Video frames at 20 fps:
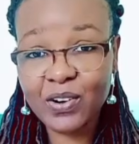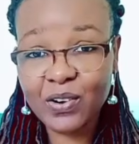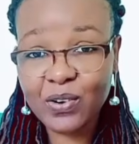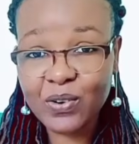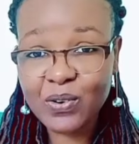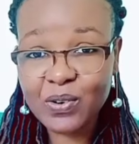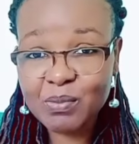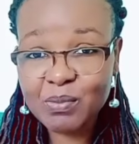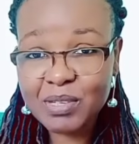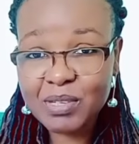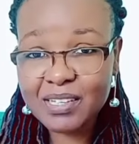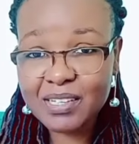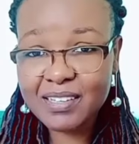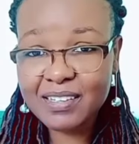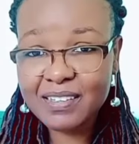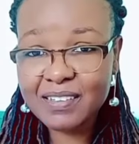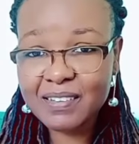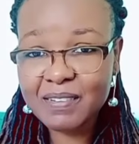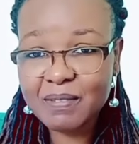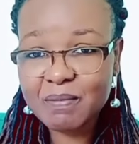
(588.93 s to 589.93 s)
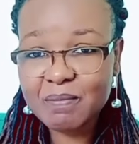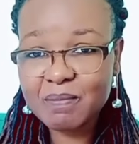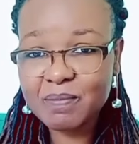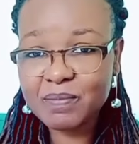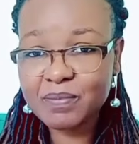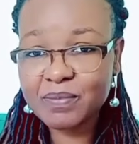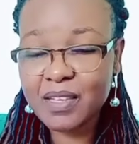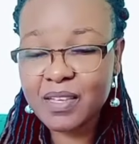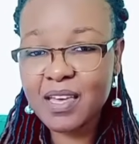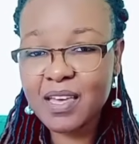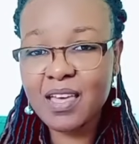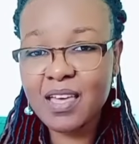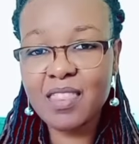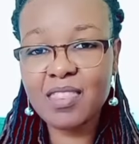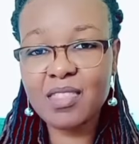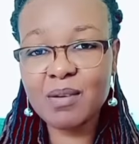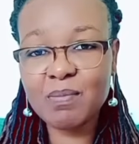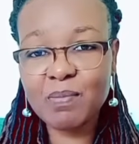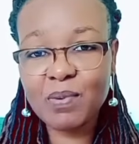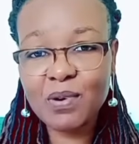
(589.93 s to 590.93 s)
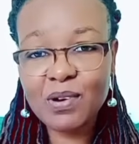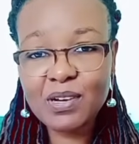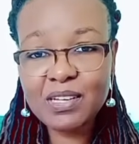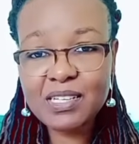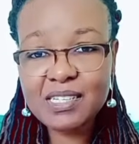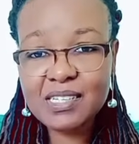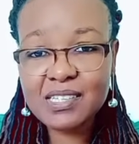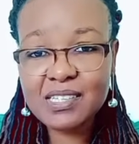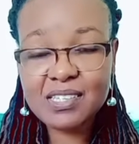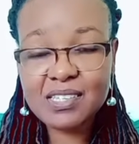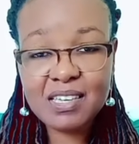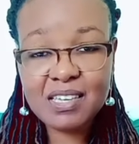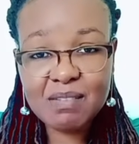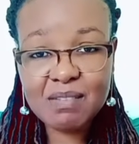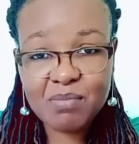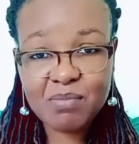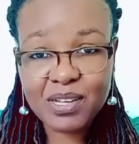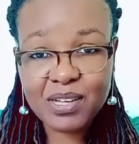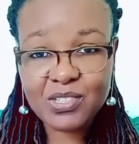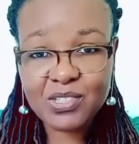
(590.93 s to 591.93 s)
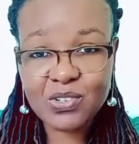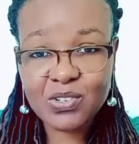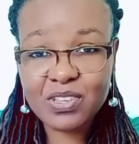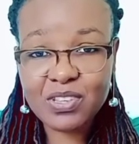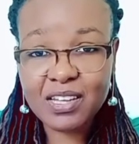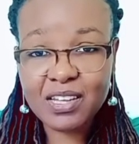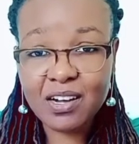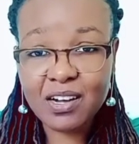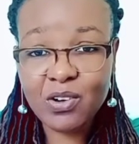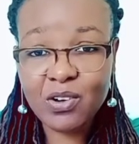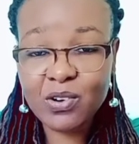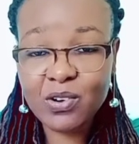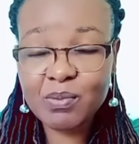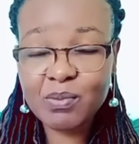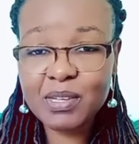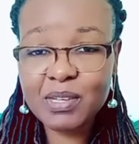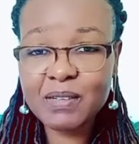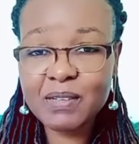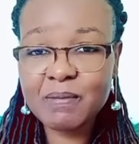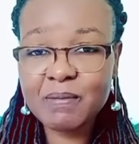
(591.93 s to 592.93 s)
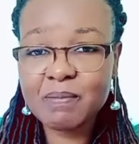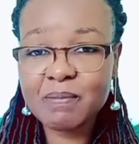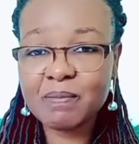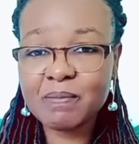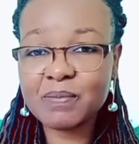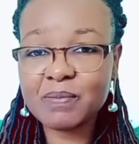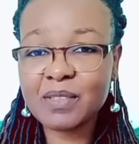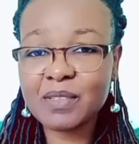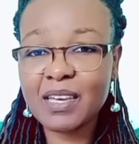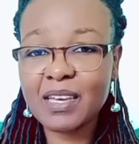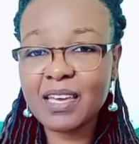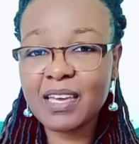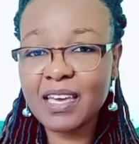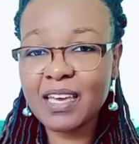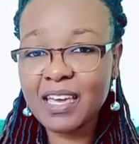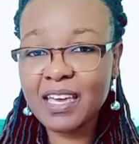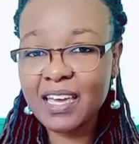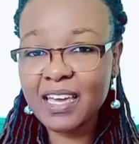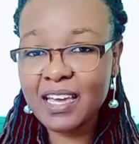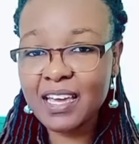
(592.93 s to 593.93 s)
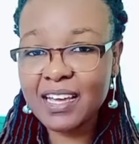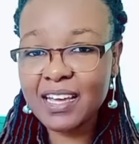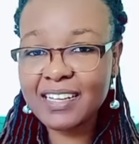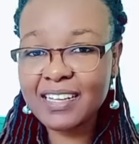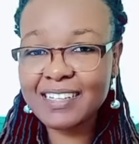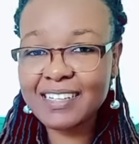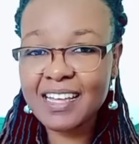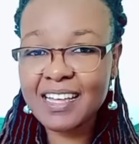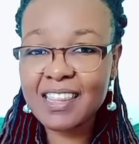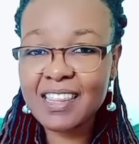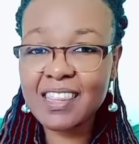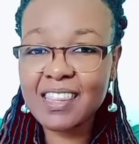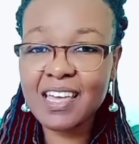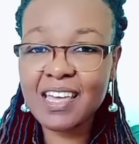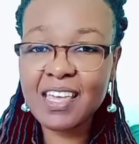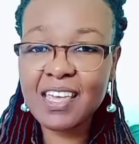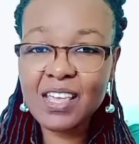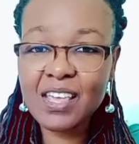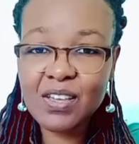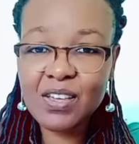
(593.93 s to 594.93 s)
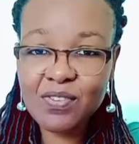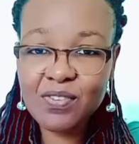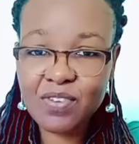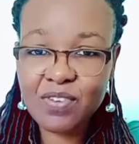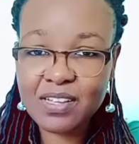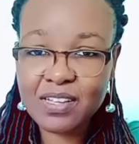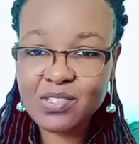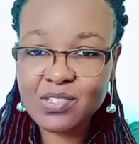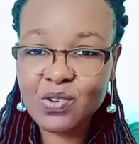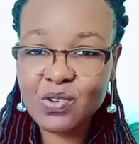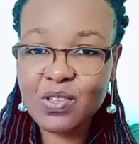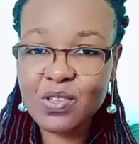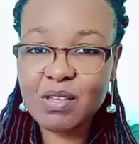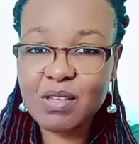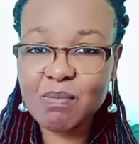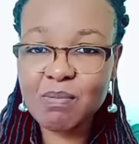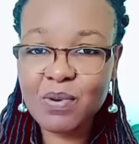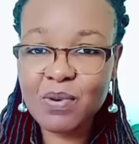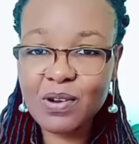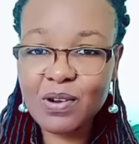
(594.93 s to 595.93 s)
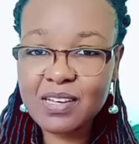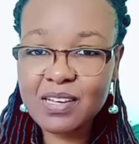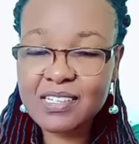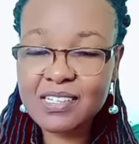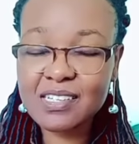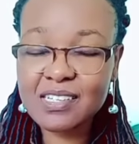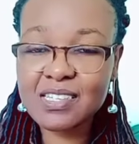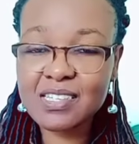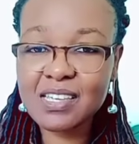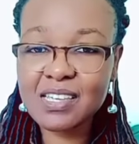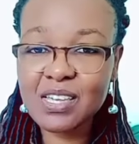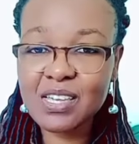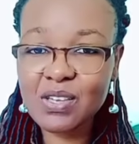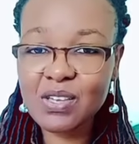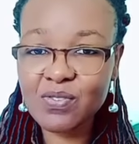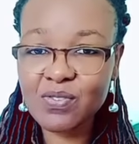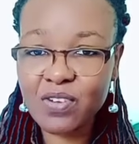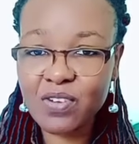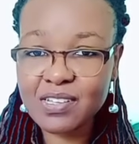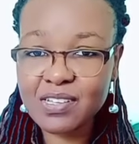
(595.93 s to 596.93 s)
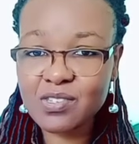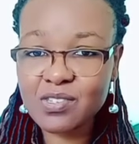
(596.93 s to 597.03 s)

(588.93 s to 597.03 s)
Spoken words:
the policy's impact on the economy, and the effects or the policy's effects on human rights.